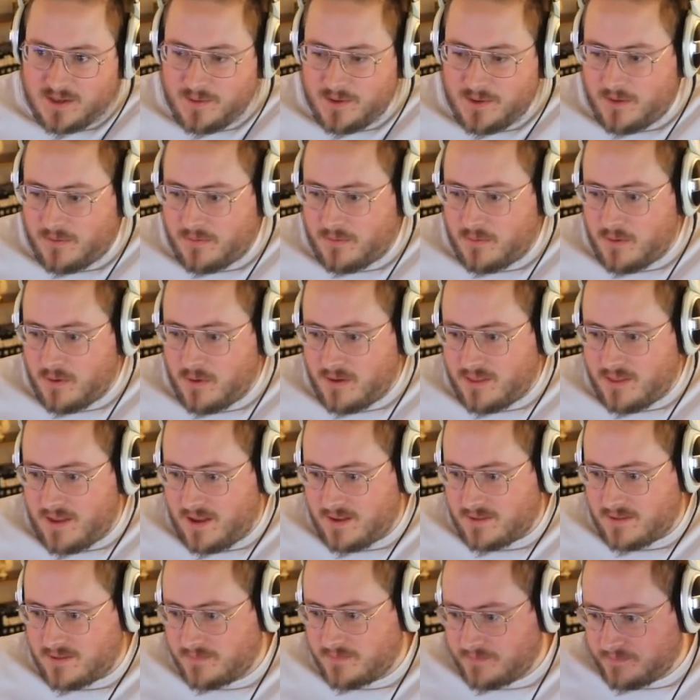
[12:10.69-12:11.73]
There we go. four hundred
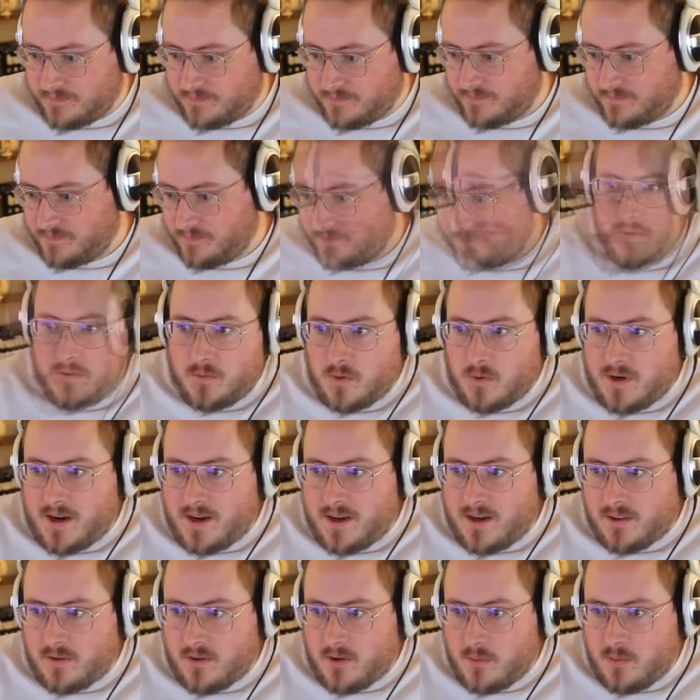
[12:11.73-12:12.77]
thousand. It was four
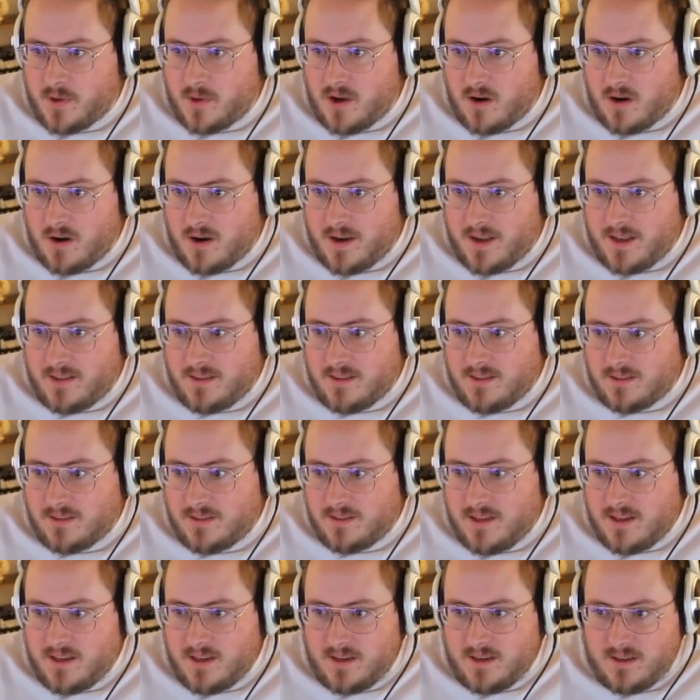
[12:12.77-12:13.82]
ninety-three. We are in the
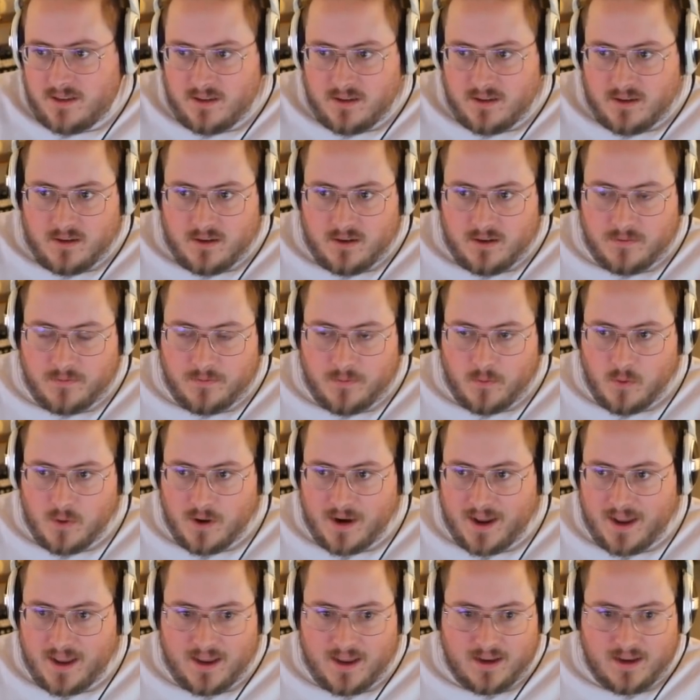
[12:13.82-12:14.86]
lead here,
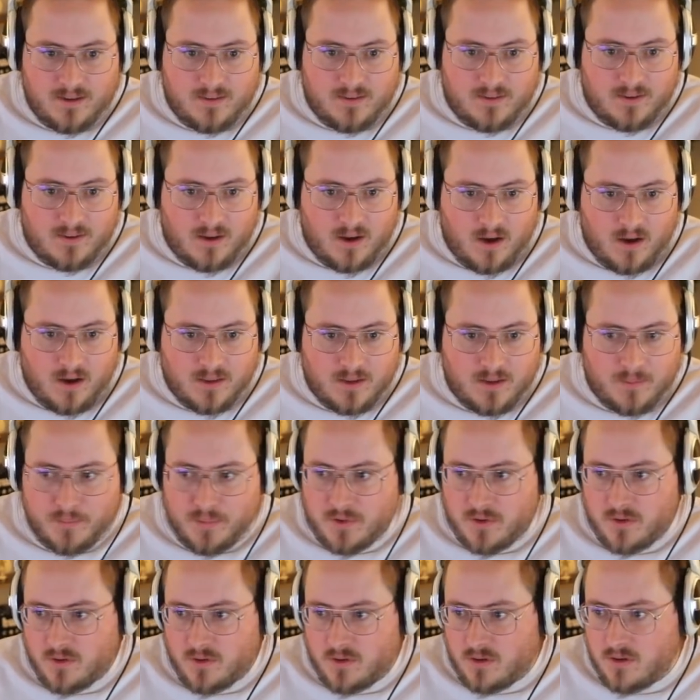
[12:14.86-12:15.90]
four-handed on the
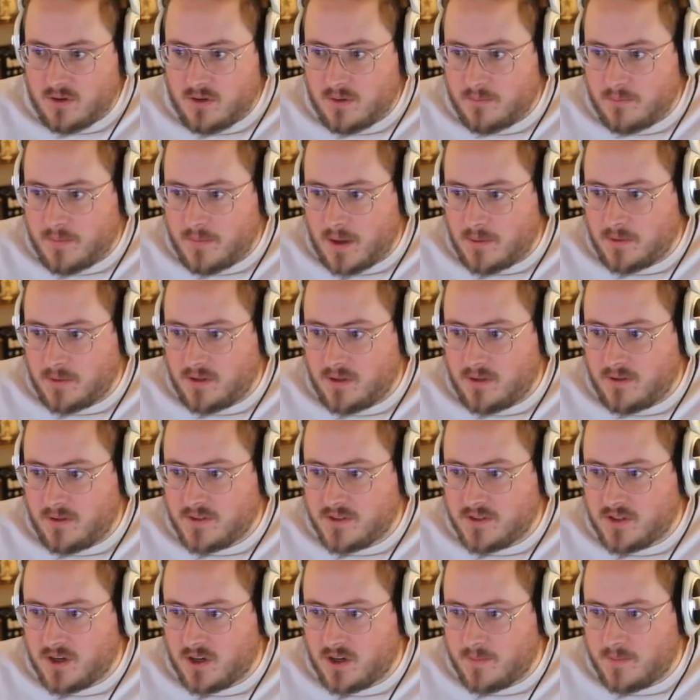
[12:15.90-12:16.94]
pure bubble of
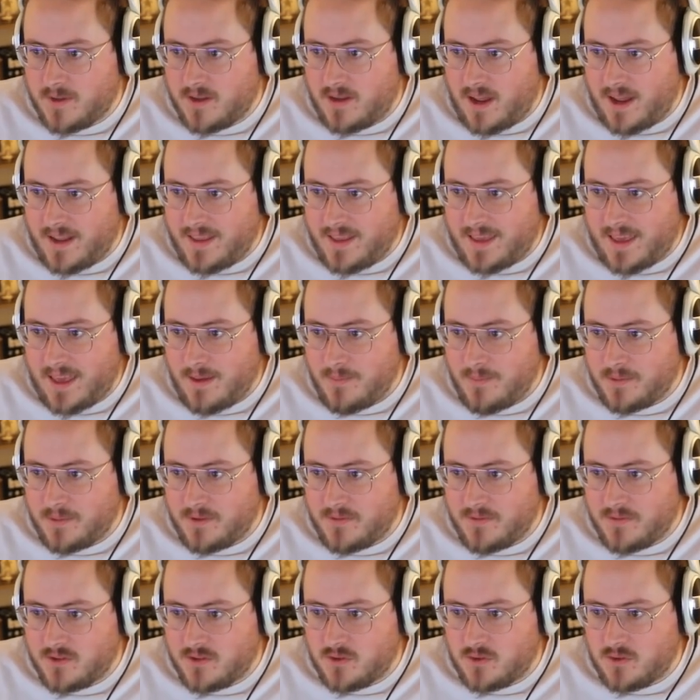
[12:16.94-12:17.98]
this tournament. I can't
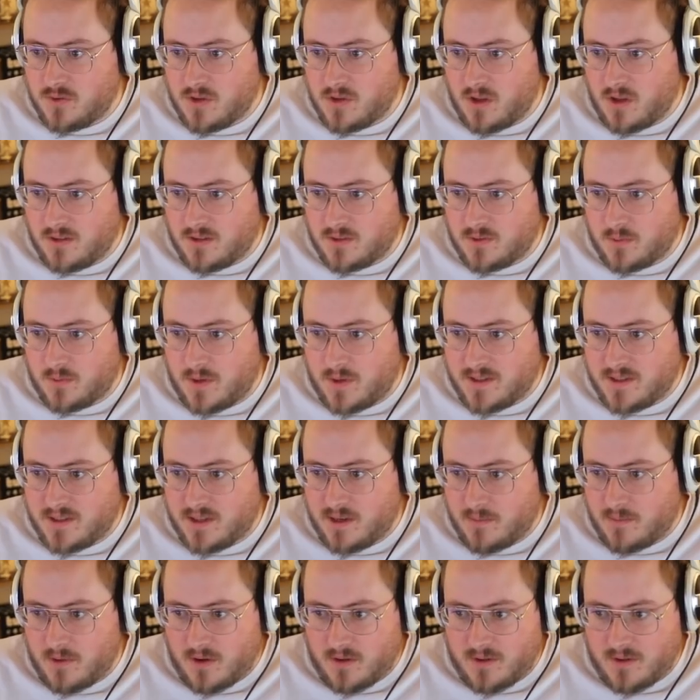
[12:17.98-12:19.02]
believe the twos called us twice
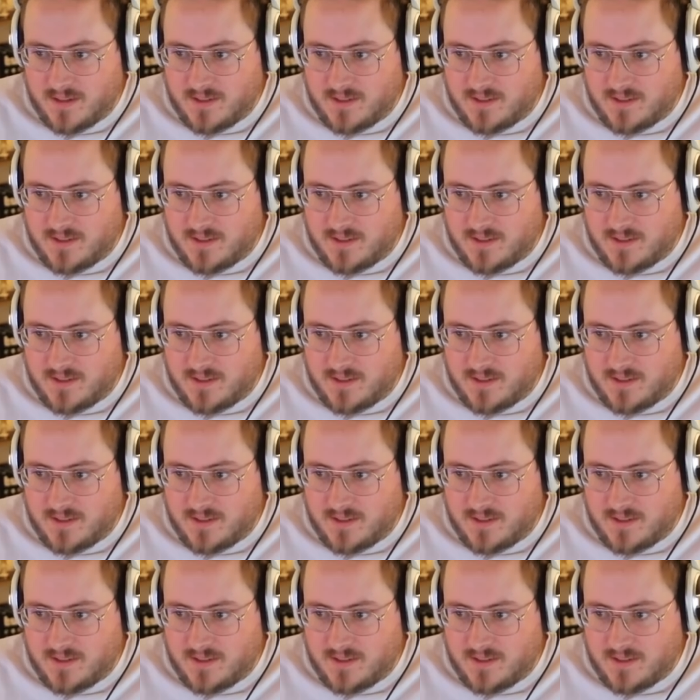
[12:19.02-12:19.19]
there, bro.